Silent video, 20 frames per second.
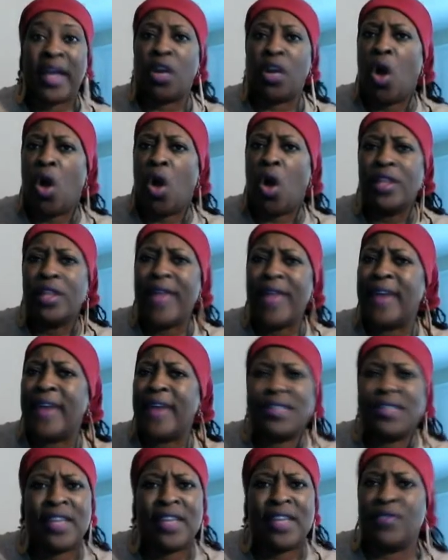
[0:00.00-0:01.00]
And all of that
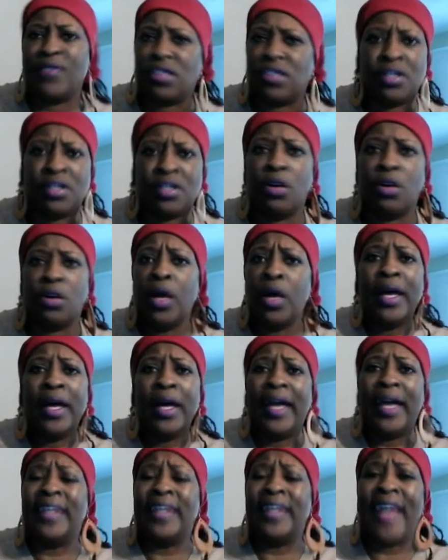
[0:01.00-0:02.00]
is even still
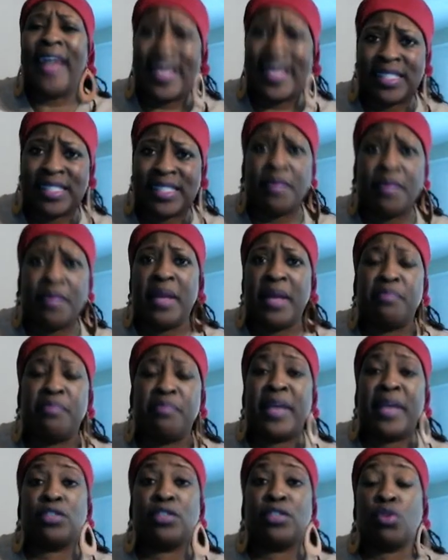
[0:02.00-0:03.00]
an estimate
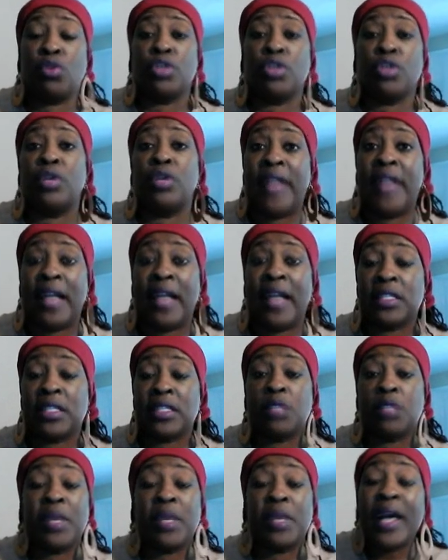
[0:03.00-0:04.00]
based on your
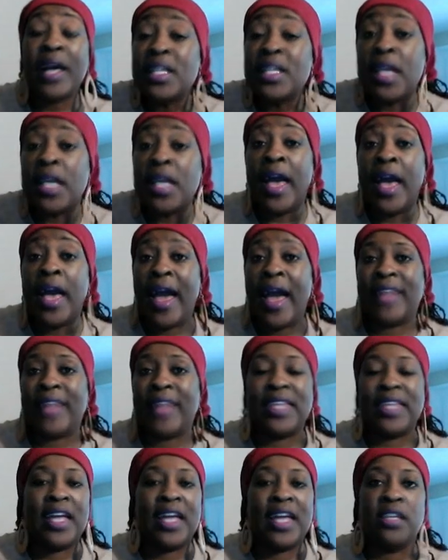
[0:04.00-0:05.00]
analysis because
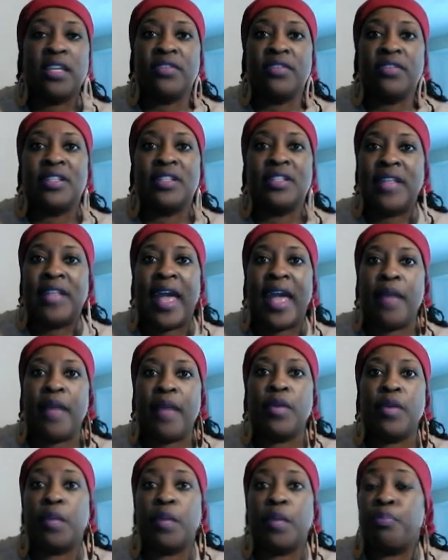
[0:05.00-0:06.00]
at the end of the day,
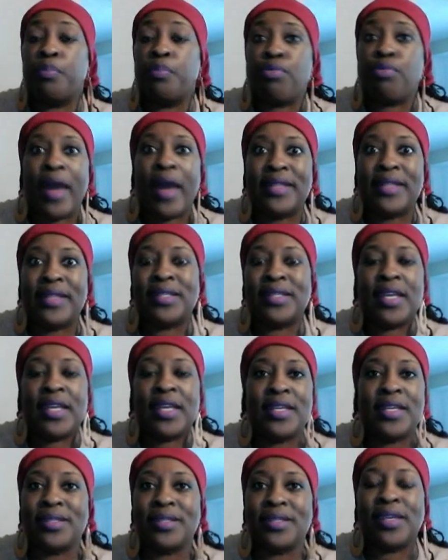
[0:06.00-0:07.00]
price
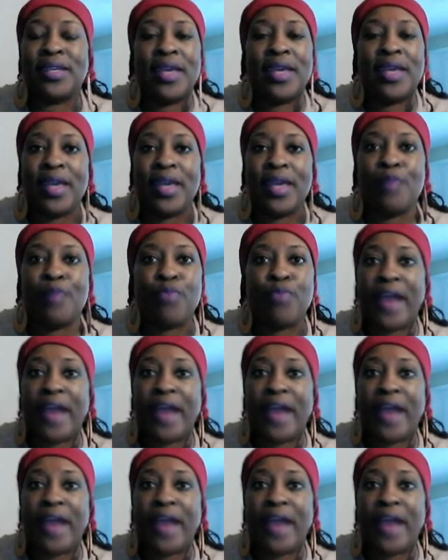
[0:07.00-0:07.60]
is king.